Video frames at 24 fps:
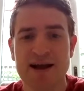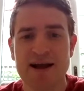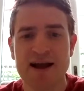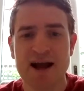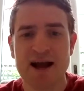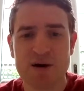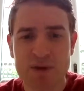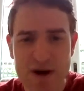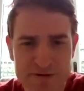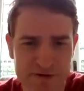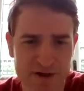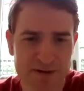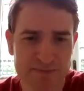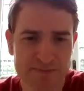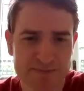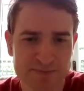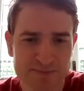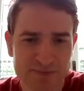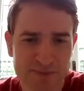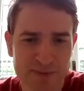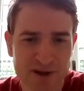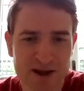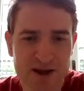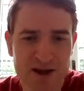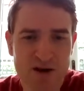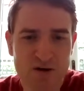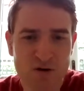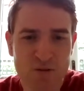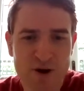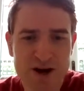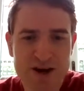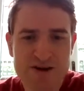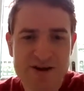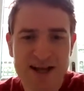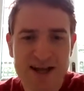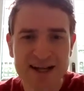However,
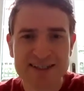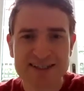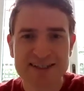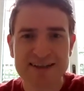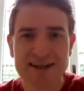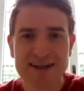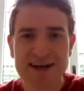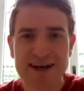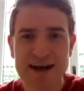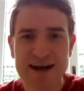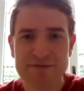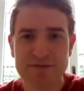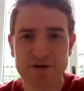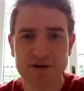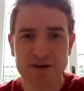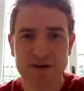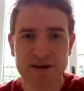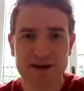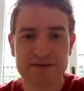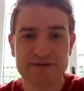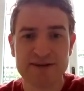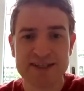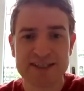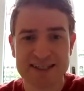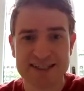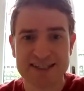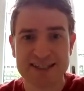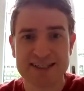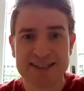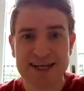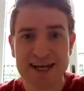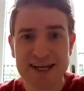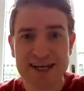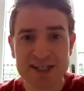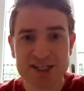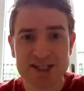when you get to the level of a
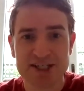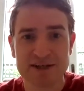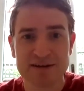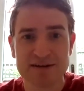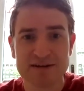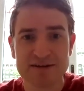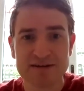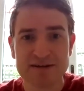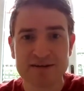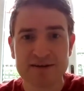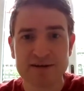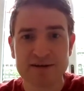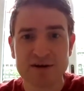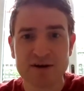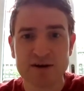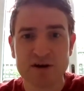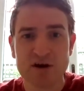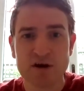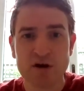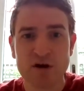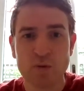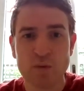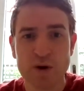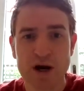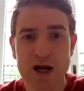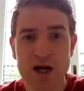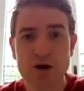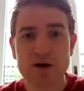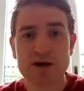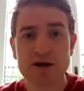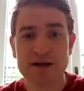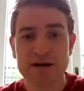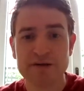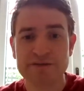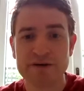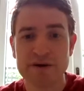dissertation, we're
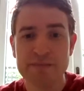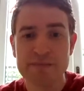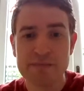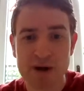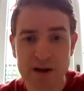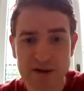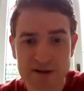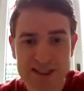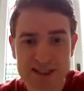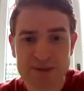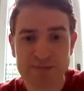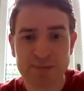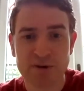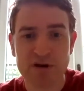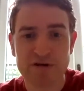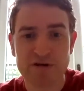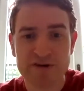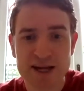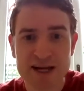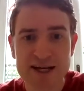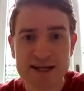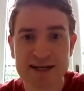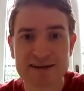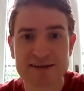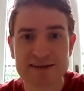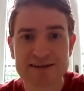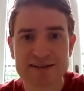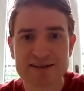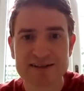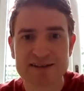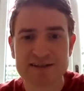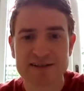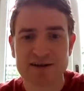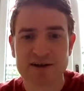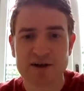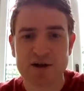looking for multiple
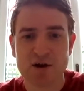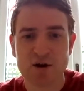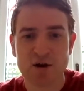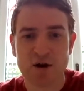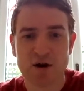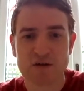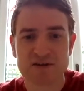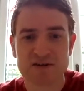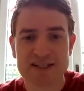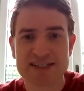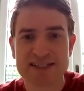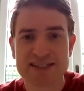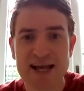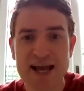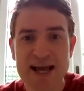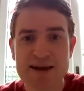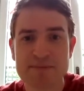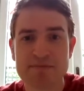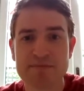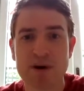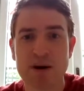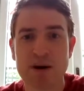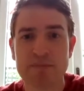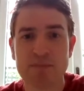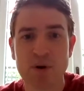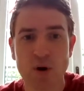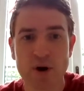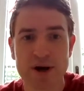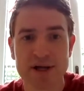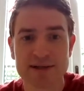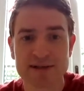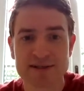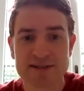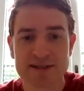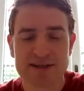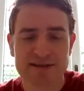readings on the same
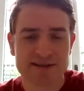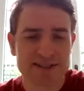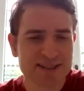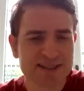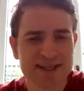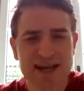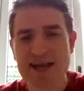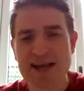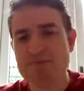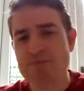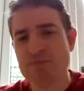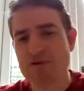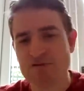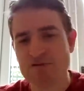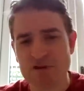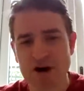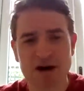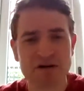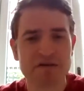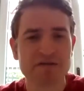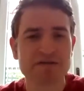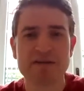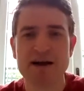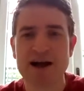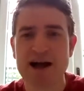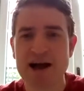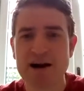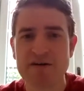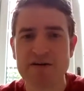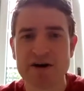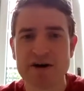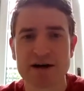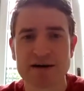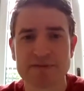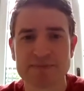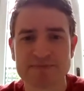point, the same rough
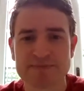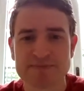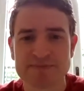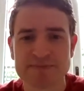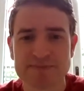area.